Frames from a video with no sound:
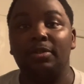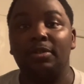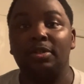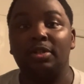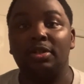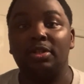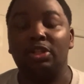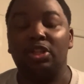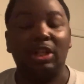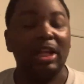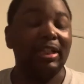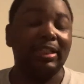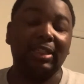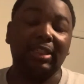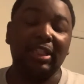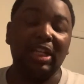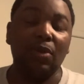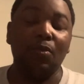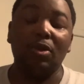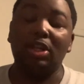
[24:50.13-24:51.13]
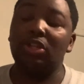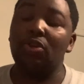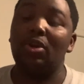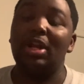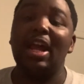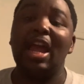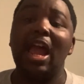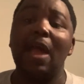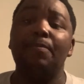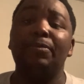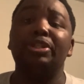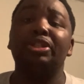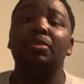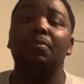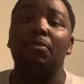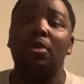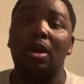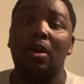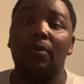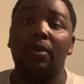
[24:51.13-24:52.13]
So let's see what's going to happen
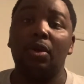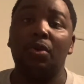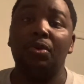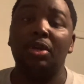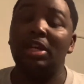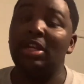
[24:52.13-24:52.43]
tomorrow.